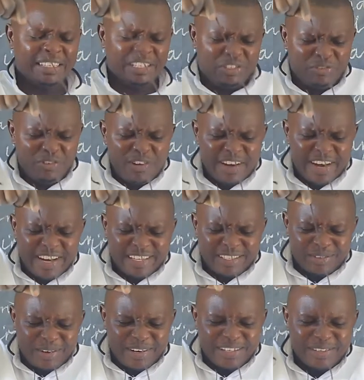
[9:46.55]
sorry,
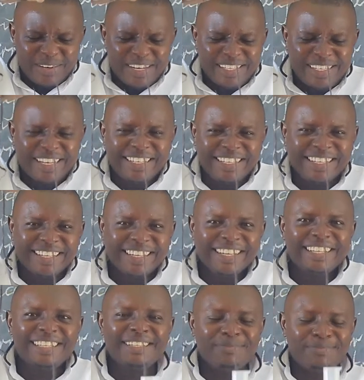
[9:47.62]
sorry, sorry, it,
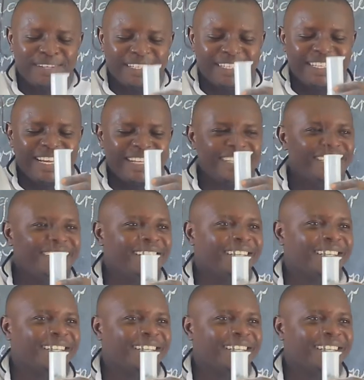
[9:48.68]
it, it just